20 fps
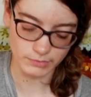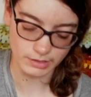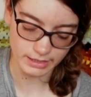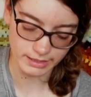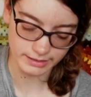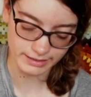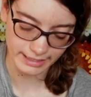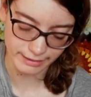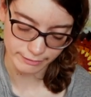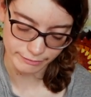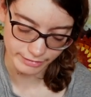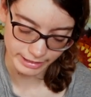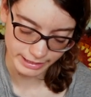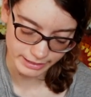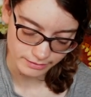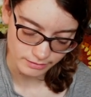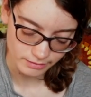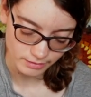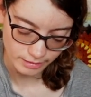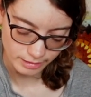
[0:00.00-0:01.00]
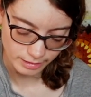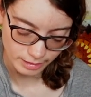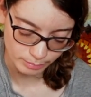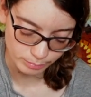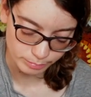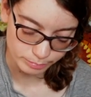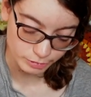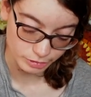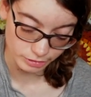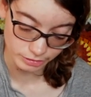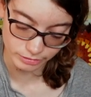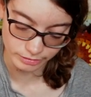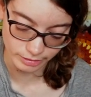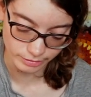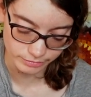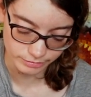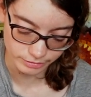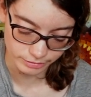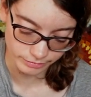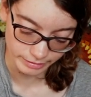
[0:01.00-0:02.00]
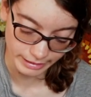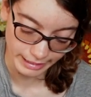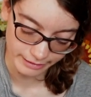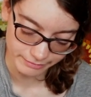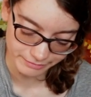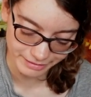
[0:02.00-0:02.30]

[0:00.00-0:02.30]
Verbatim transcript: it's kind of fine. Um, just don't do that.